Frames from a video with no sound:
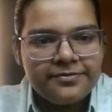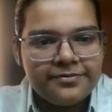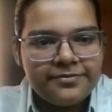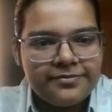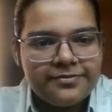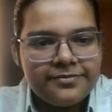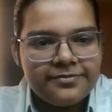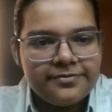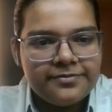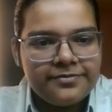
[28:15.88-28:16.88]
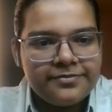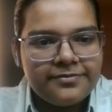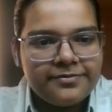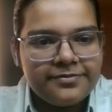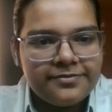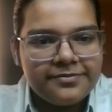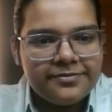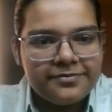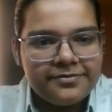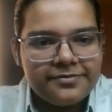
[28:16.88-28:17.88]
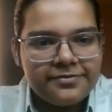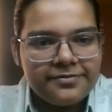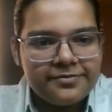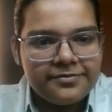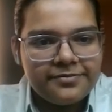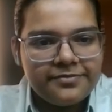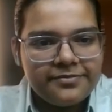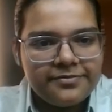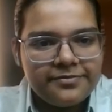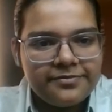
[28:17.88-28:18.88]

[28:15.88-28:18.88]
[no speech]